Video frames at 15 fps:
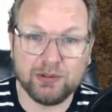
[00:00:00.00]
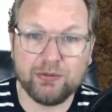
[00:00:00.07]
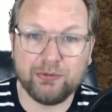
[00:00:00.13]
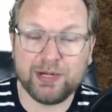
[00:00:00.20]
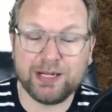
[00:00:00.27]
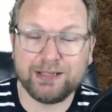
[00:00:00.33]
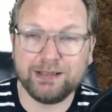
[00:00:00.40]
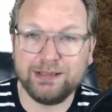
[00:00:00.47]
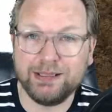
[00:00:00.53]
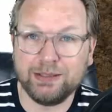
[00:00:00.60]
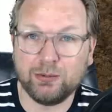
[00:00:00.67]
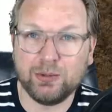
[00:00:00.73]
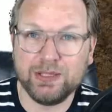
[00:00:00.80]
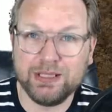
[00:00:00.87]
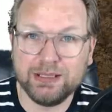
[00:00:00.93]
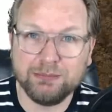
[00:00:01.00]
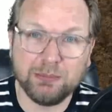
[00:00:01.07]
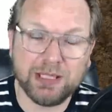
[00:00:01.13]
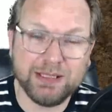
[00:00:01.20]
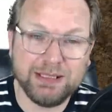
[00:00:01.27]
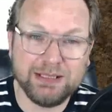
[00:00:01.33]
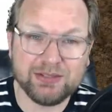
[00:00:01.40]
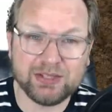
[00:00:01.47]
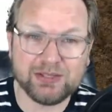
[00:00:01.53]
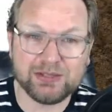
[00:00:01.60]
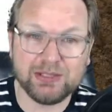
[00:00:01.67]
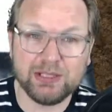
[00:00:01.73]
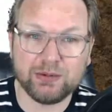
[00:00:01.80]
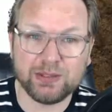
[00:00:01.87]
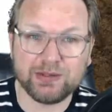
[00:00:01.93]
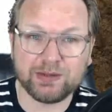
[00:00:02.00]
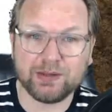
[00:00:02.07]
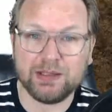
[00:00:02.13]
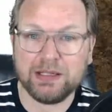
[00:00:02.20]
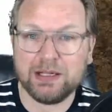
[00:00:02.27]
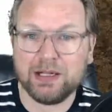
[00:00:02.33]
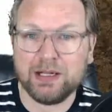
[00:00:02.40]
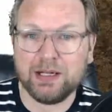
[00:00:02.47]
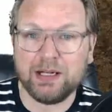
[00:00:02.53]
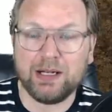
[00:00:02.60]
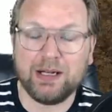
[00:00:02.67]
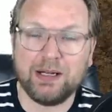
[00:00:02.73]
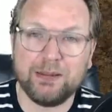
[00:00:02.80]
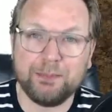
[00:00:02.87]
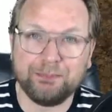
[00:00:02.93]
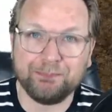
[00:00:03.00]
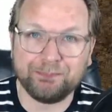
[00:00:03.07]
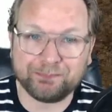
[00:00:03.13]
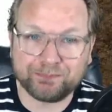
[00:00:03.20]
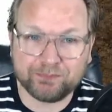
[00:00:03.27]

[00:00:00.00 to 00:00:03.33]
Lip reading: a tracking link within my lead gen secret, but